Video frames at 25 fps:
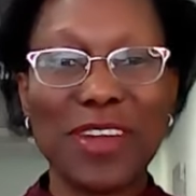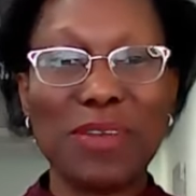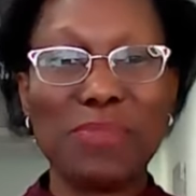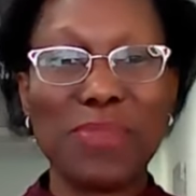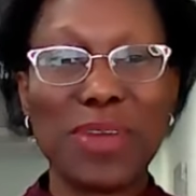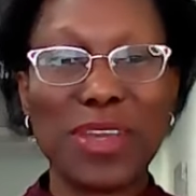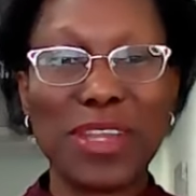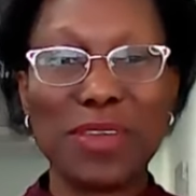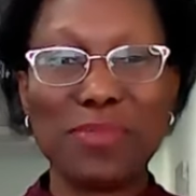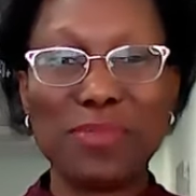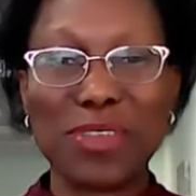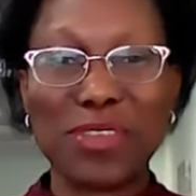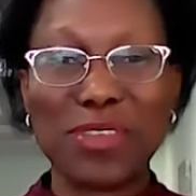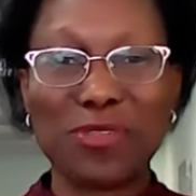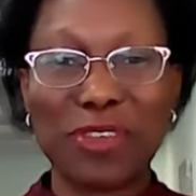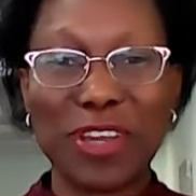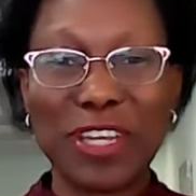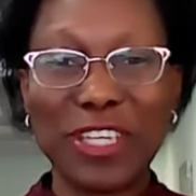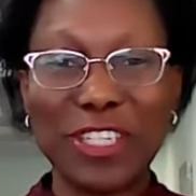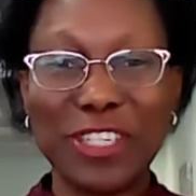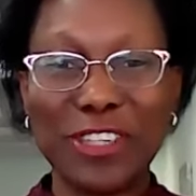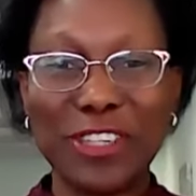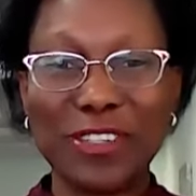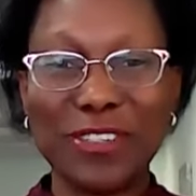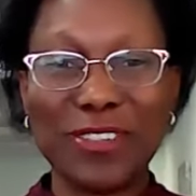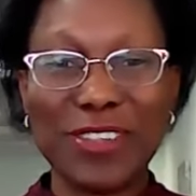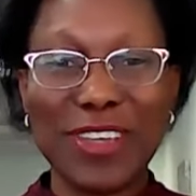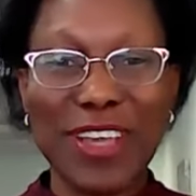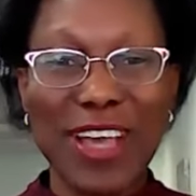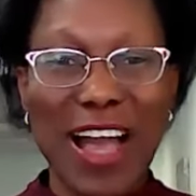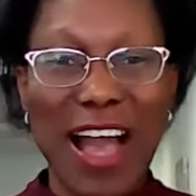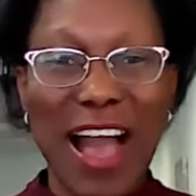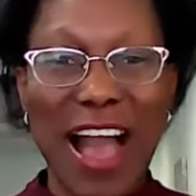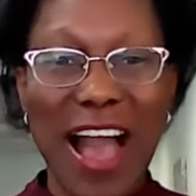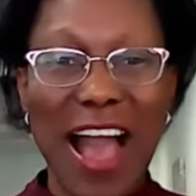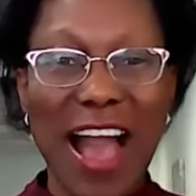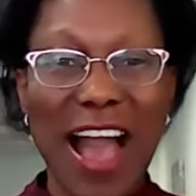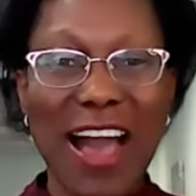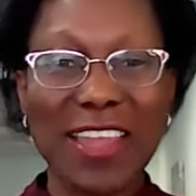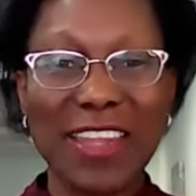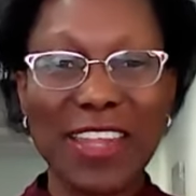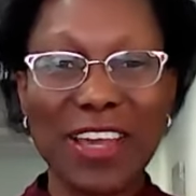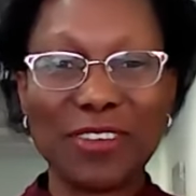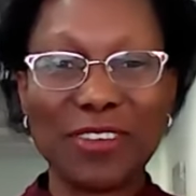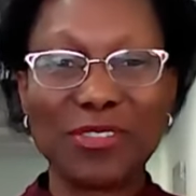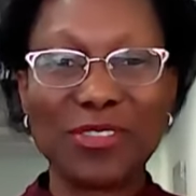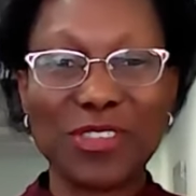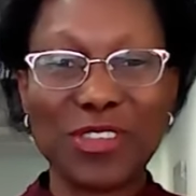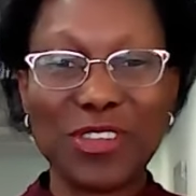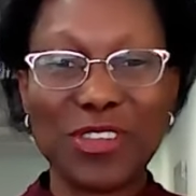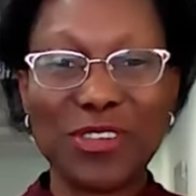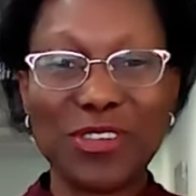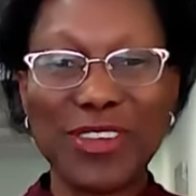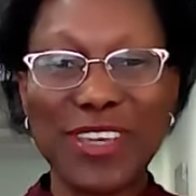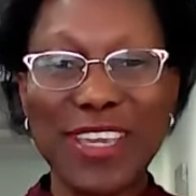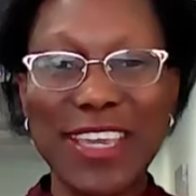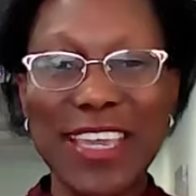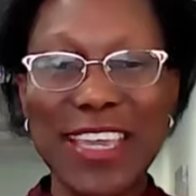My name is Rachel, and I'll see you